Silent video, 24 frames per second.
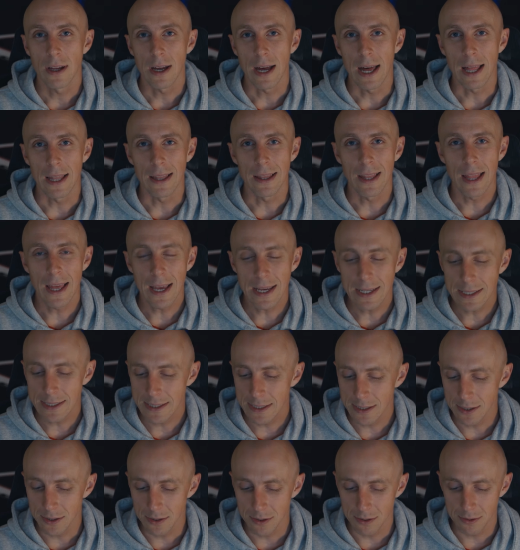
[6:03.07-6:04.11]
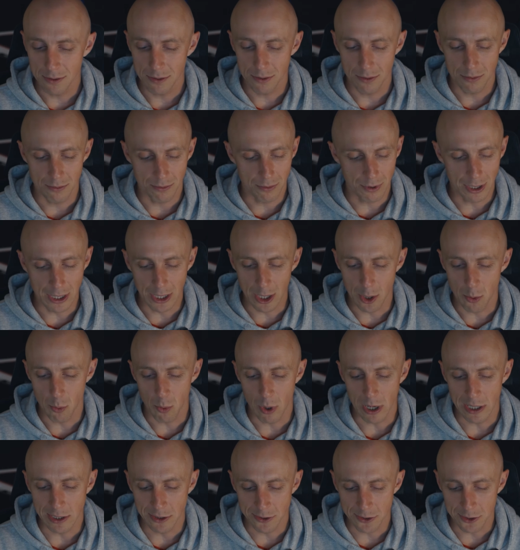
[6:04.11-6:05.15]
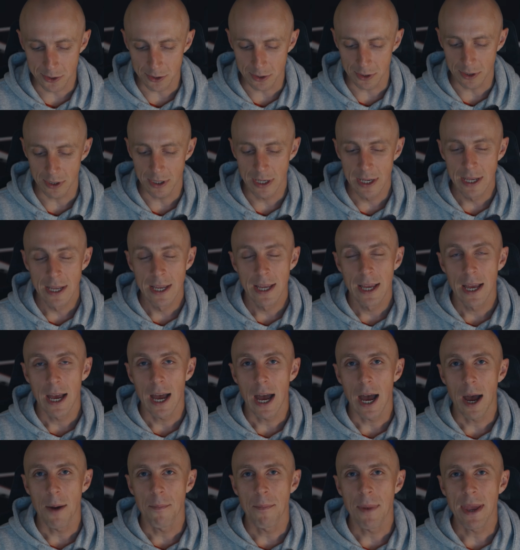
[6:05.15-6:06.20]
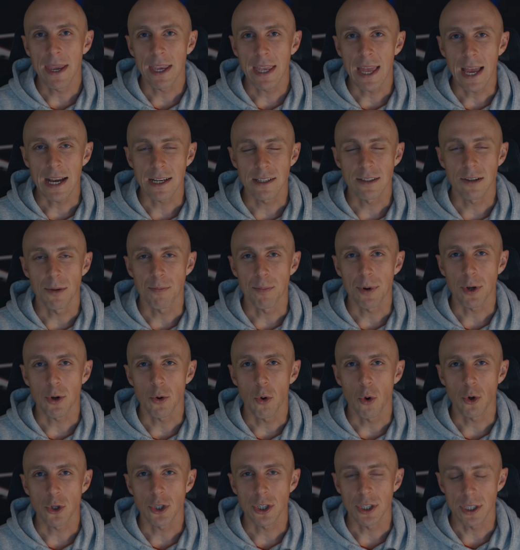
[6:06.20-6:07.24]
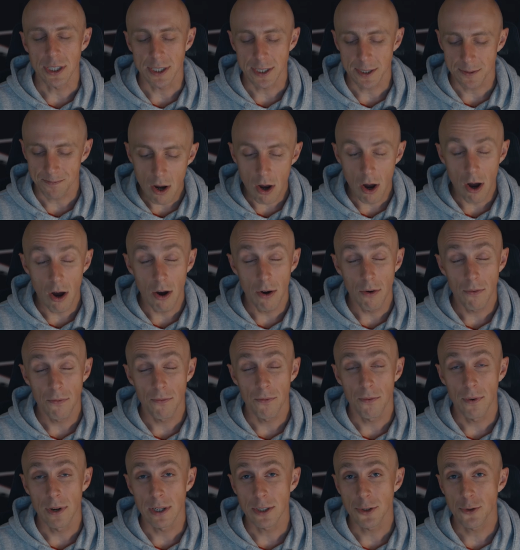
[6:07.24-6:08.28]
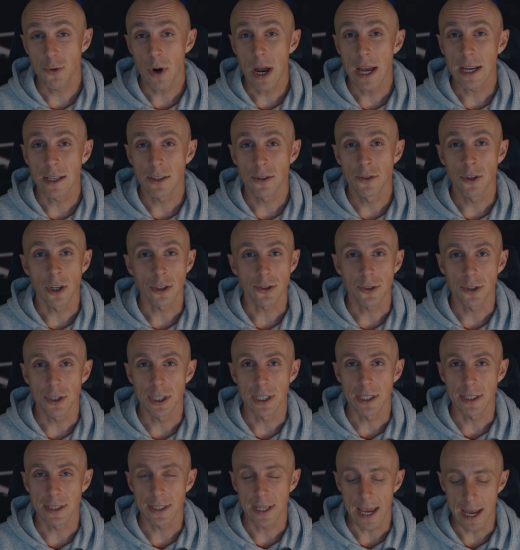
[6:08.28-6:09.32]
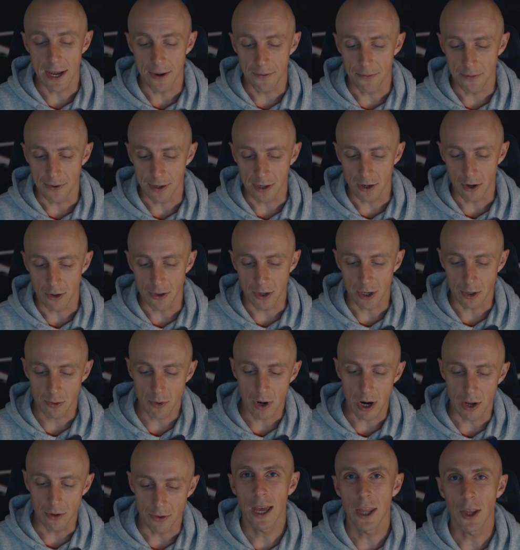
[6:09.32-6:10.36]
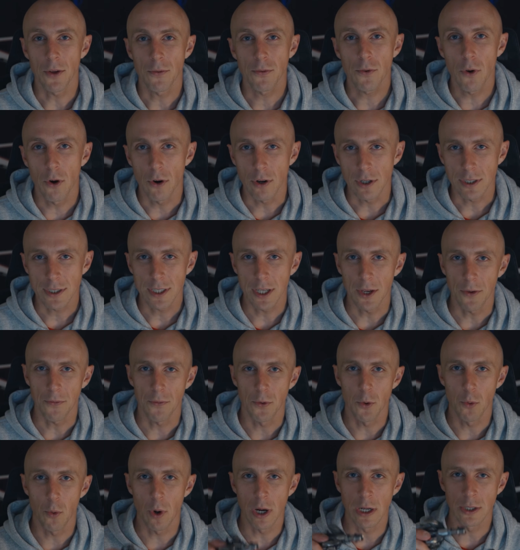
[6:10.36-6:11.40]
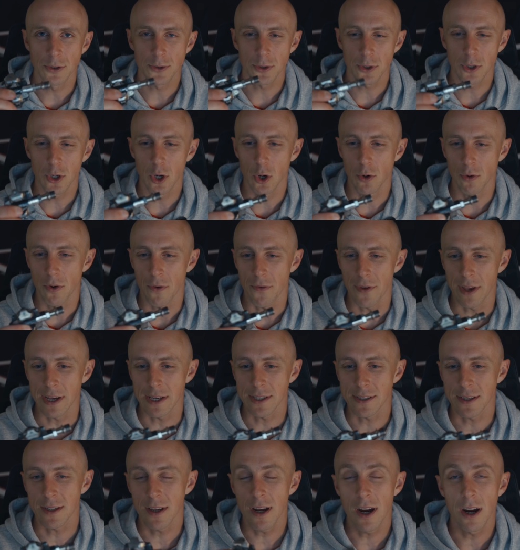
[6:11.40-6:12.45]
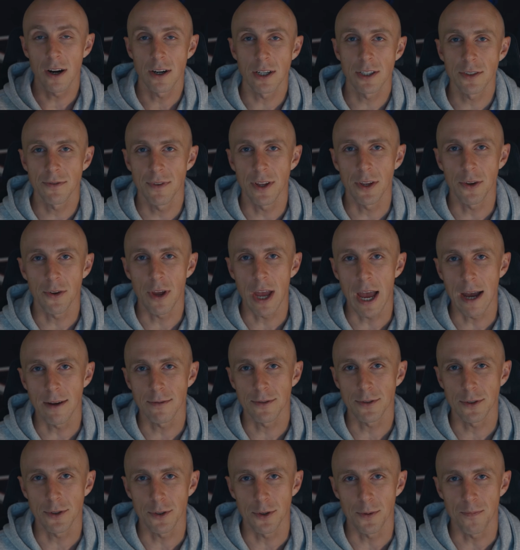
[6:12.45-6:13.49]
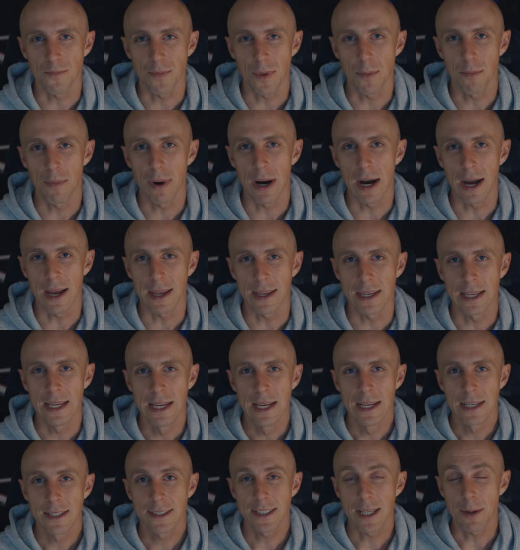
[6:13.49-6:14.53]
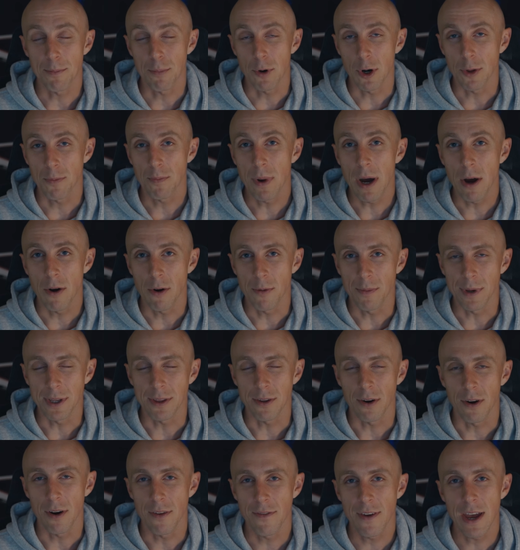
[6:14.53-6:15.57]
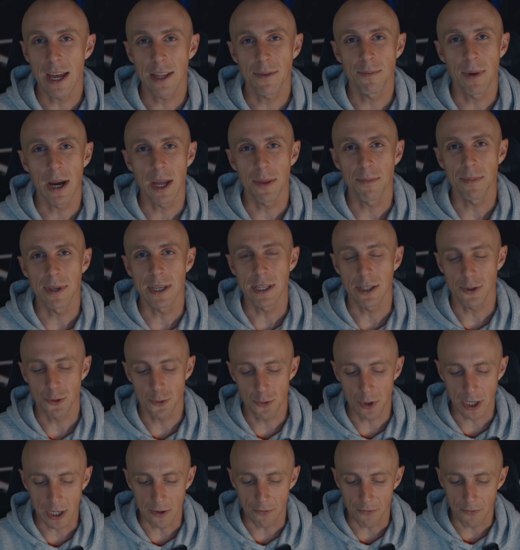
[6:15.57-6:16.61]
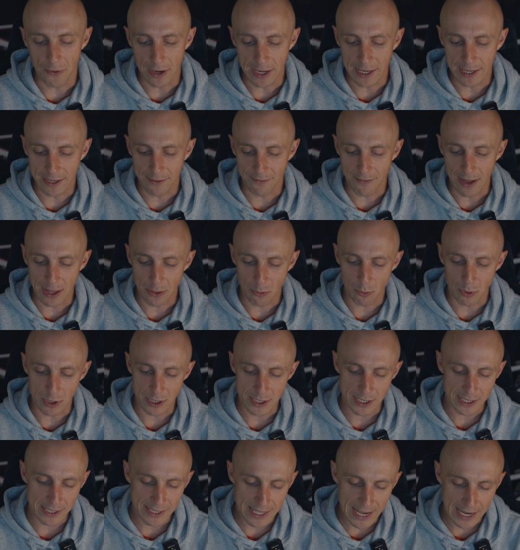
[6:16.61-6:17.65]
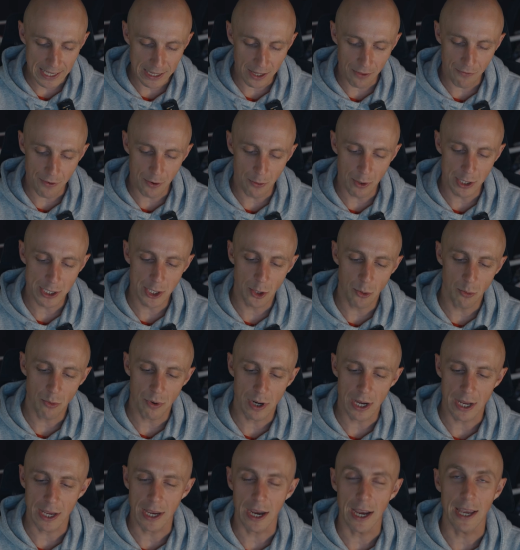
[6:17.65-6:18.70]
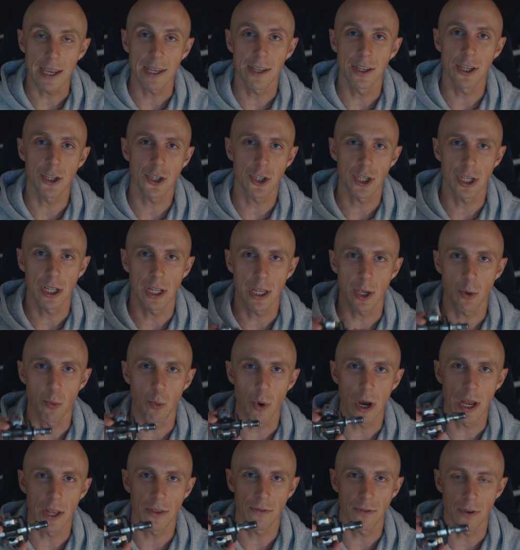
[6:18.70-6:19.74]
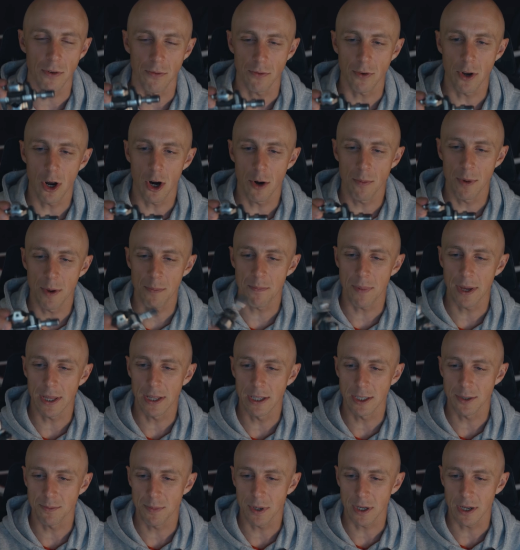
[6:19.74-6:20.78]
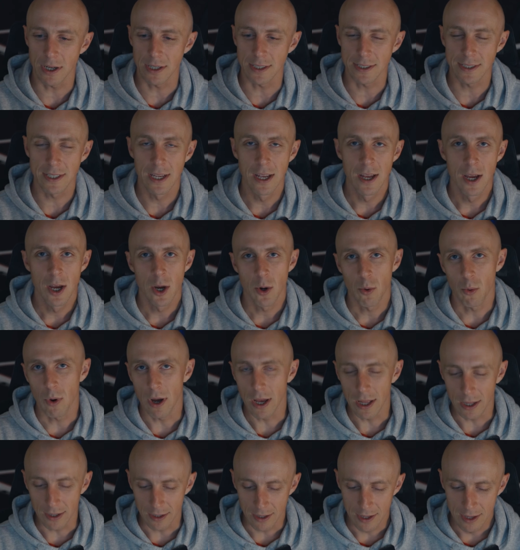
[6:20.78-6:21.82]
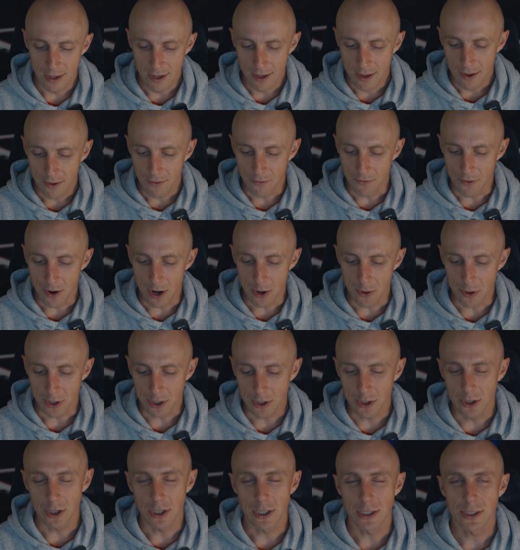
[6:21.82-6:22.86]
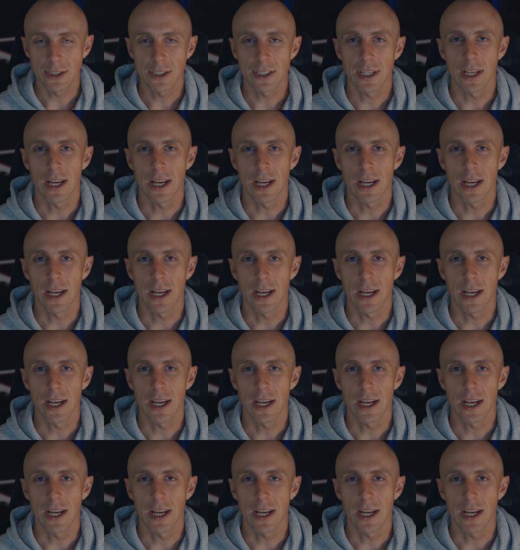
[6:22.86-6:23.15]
unless you really want to make extra precautions of trying not to hit anything on the ground. And of course, if you want to go with XTRs, then you have to buy separate power meter, and that might be a tricky thing. That was exactly the reason why I initially went with Garmin pedals, because, well, very good